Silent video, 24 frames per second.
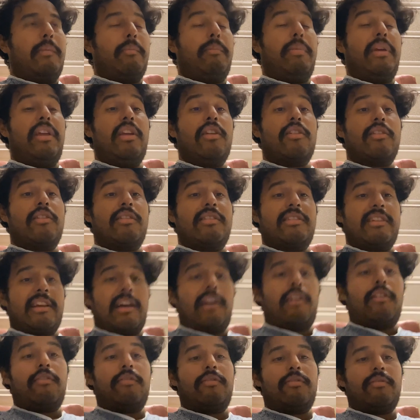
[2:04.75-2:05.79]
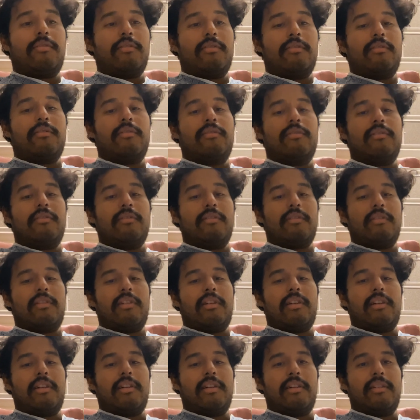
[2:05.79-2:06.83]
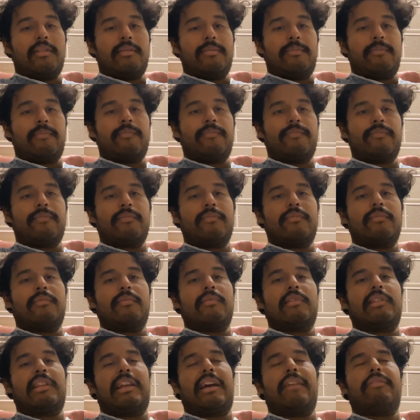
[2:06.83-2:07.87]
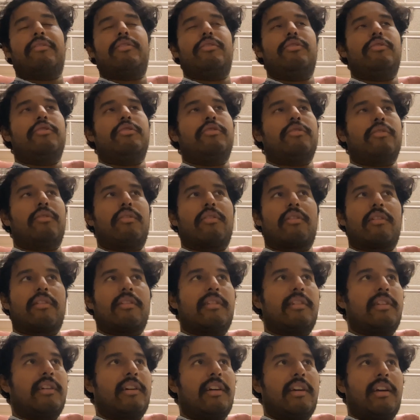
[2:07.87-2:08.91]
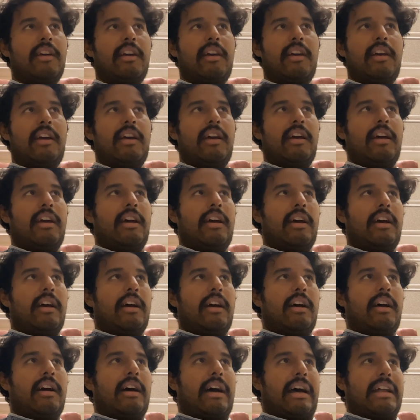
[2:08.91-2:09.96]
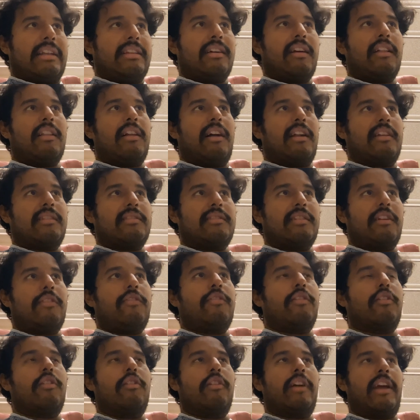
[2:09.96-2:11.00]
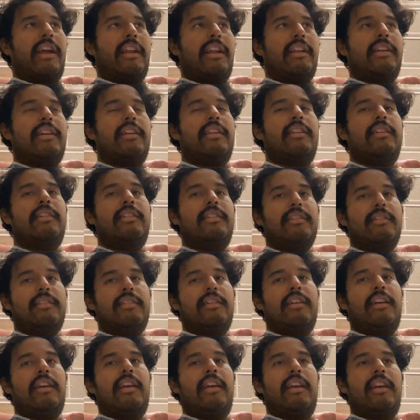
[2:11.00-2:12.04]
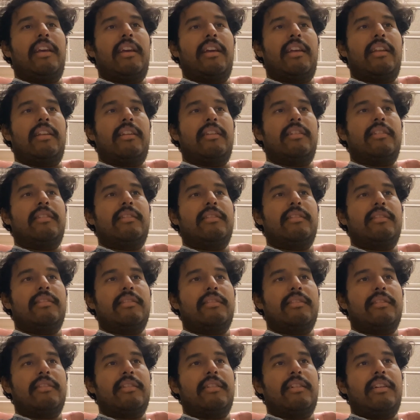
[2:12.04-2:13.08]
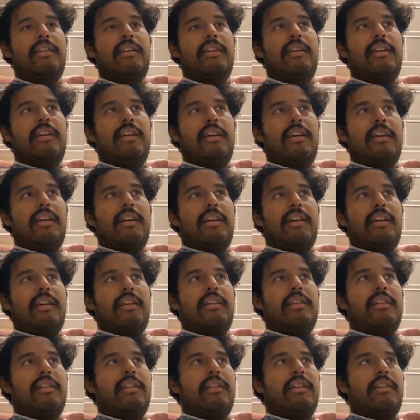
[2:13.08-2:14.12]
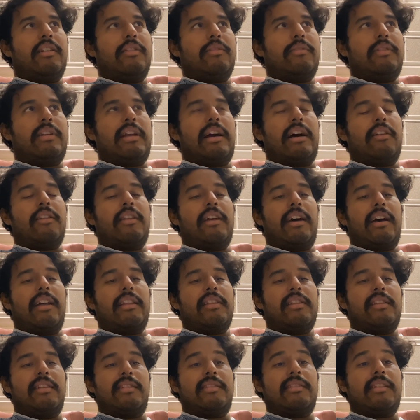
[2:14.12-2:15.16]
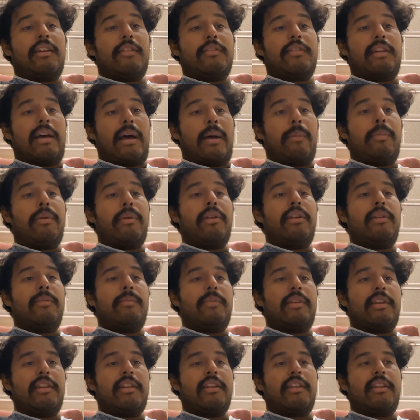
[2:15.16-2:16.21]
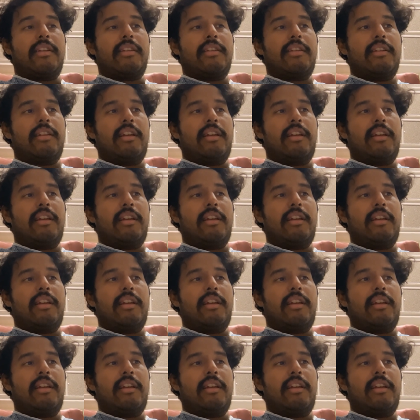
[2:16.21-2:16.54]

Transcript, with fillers: be yourself. Um, life's too short. I took a lot of stuff for granted, and you know, now that this stuff's happened to me, and